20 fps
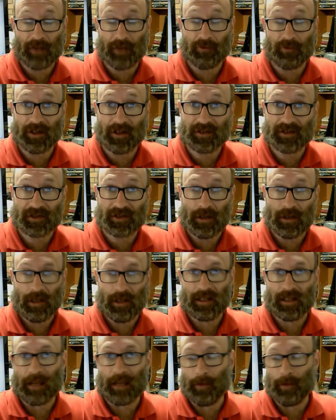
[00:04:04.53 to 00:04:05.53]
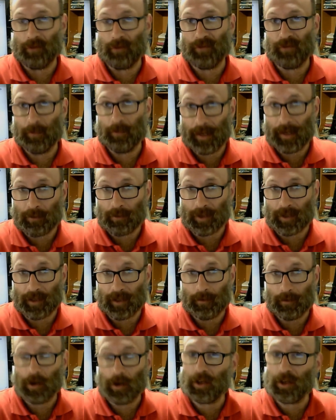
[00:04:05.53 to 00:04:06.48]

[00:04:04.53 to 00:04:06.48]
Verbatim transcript: address coming off Ubiquiti.